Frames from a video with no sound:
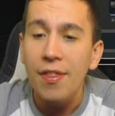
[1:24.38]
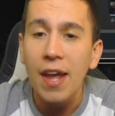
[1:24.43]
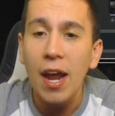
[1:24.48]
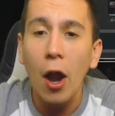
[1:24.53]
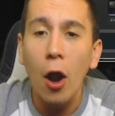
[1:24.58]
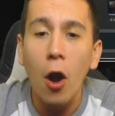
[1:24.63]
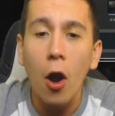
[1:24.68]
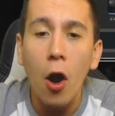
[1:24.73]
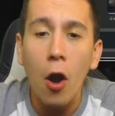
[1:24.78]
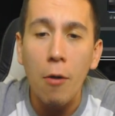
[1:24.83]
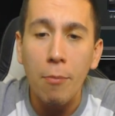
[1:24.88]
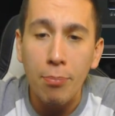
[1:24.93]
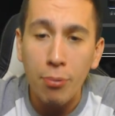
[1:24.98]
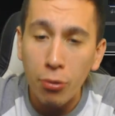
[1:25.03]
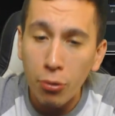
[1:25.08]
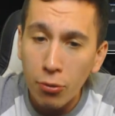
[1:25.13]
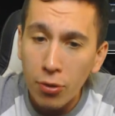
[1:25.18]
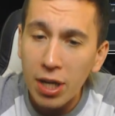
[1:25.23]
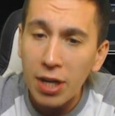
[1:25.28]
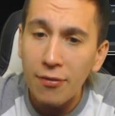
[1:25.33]
They are
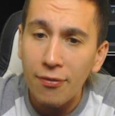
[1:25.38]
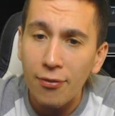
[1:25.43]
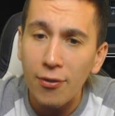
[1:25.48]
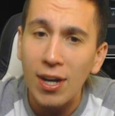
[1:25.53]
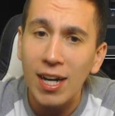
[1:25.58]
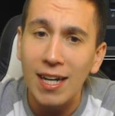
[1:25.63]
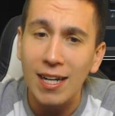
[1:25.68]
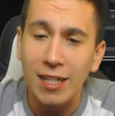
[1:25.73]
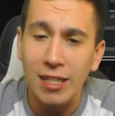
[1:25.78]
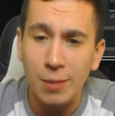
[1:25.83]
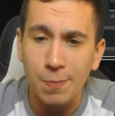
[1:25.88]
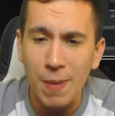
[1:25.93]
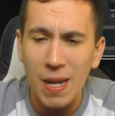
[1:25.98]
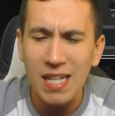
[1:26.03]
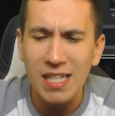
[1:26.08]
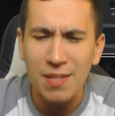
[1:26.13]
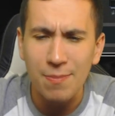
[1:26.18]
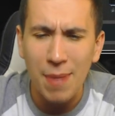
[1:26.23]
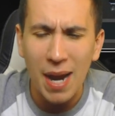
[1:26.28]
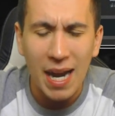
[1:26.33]
pretty freaking
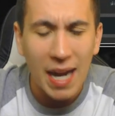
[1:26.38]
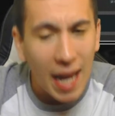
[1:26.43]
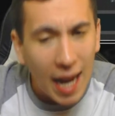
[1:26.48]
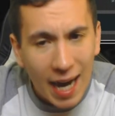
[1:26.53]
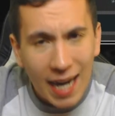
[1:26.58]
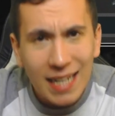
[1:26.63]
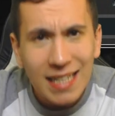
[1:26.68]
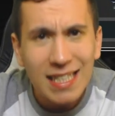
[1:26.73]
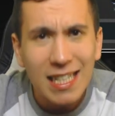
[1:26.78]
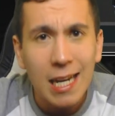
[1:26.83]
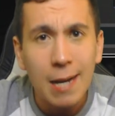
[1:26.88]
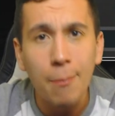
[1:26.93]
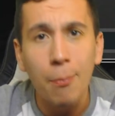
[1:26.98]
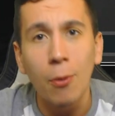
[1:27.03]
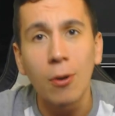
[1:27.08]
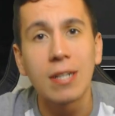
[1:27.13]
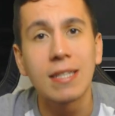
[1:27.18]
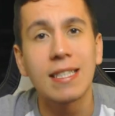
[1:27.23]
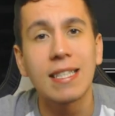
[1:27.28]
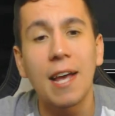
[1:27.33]
expensive, man.
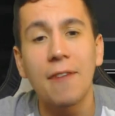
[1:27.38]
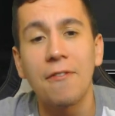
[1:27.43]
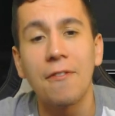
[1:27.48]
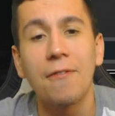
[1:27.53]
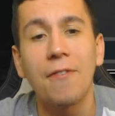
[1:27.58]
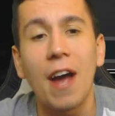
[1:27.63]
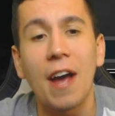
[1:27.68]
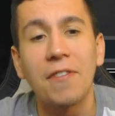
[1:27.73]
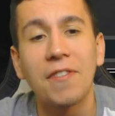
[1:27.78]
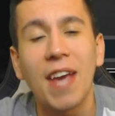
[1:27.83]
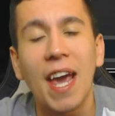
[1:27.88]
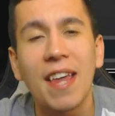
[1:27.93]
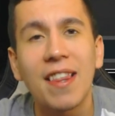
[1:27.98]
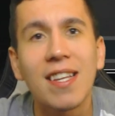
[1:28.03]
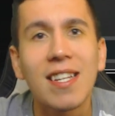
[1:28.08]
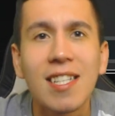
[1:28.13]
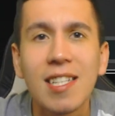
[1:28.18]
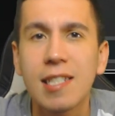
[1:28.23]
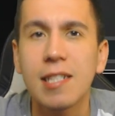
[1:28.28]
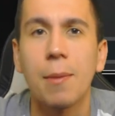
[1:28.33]

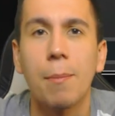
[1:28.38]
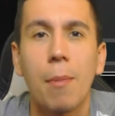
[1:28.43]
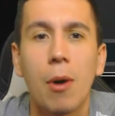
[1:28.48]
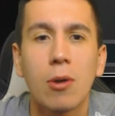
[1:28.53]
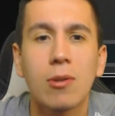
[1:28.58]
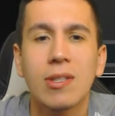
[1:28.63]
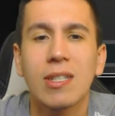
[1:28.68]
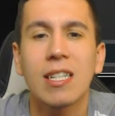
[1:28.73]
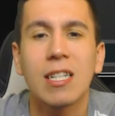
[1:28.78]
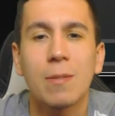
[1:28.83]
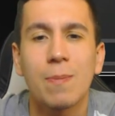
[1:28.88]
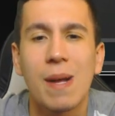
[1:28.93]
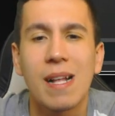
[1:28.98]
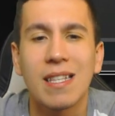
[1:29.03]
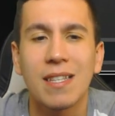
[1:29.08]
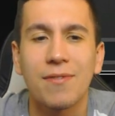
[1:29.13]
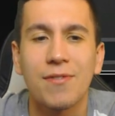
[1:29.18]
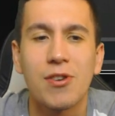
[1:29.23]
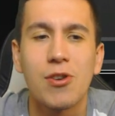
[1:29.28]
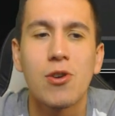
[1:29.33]
18.75k. This is the most
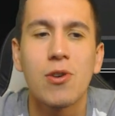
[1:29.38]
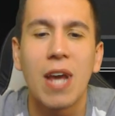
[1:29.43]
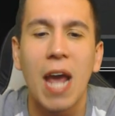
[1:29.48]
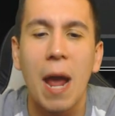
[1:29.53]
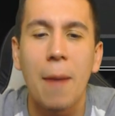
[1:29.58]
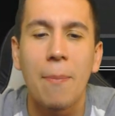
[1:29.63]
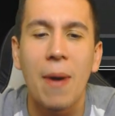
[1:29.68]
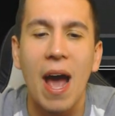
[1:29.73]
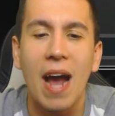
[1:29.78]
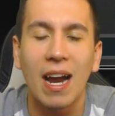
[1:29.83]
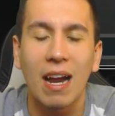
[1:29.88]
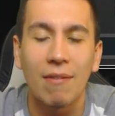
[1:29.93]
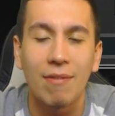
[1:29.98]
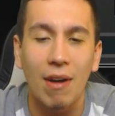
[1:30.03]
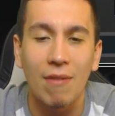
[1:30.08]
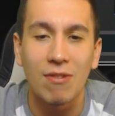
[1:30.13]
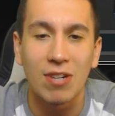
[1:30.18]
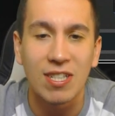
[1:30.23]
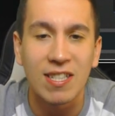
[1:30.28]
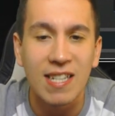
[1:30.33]
expensive 2K pack
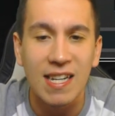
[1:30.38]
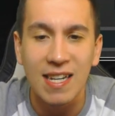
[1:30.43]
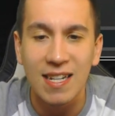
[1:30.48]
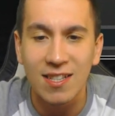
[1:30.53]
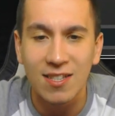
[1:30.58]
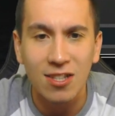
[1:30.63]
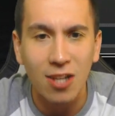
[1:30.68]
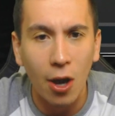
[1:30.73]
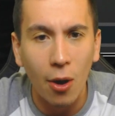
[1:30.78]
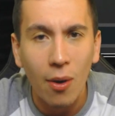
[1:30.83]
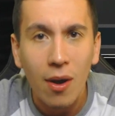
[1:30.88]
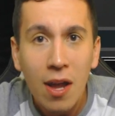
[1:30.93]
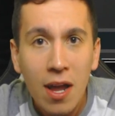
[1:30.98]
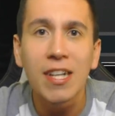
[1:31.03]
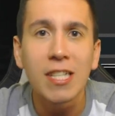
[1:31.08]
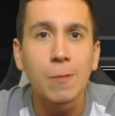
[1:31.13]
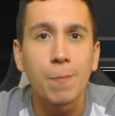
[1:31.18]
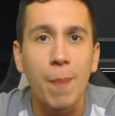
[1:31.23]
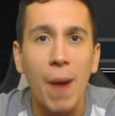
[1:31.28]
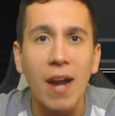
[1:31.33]
I've ever seen, so
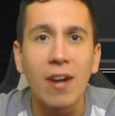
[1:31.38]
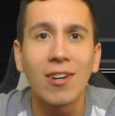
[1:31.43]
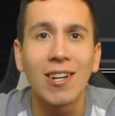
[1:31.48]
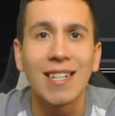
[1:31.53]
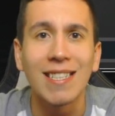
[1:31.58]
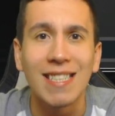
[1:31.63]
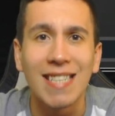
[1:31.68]
this better